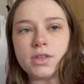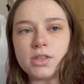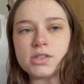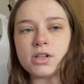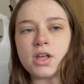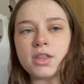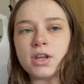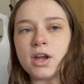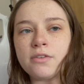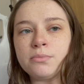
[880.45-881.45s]
There's a lot that
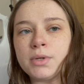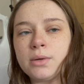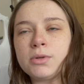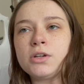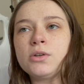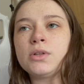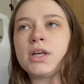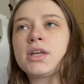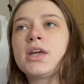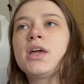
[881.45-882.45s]
I haven't been able to do,
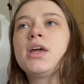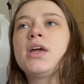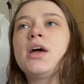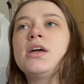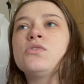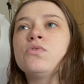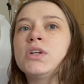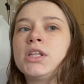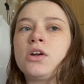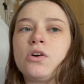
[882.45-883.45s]
like it's
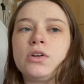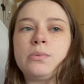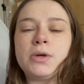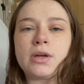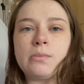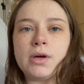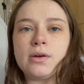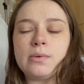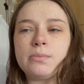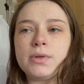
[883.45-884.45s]
really hard to pick him
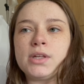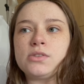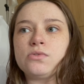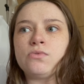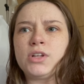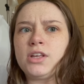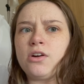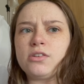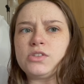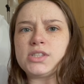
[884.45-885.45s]
up. It's really
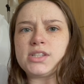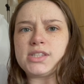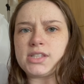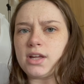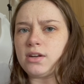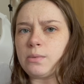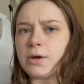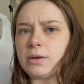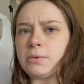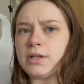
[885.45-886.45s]
hard just to stand up
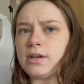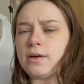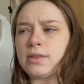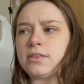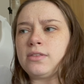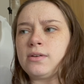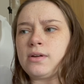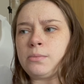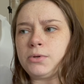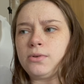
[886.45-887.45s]
out of bed now that the
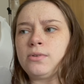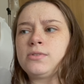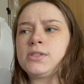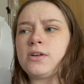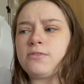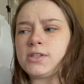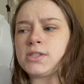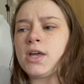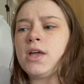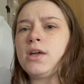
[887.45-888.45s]
epidural and stuff has
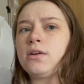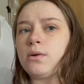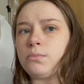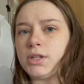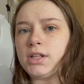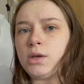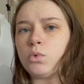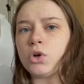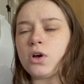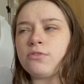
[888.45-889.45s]
completely
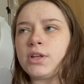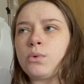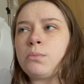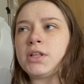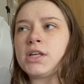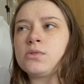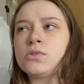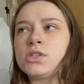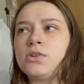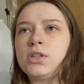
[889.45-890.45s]
worn off. Like when my legs were
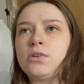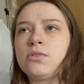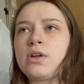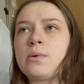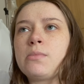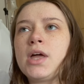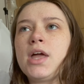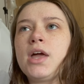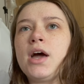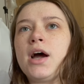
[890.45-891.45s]
still a little numb,
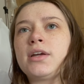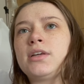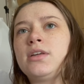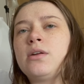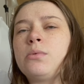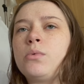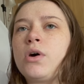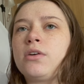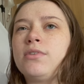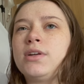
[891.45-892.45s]
I could get up and
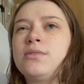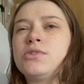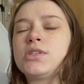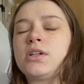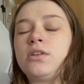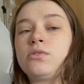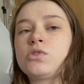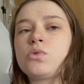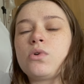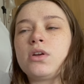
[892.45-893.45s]
walk around. It was just a little
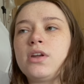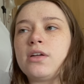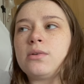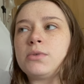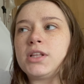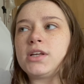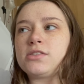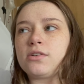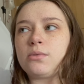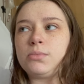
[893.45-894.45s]
sore. Now that my
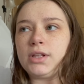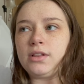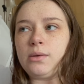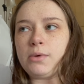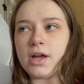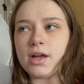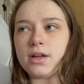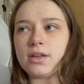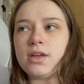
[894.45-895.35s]
legs are completely back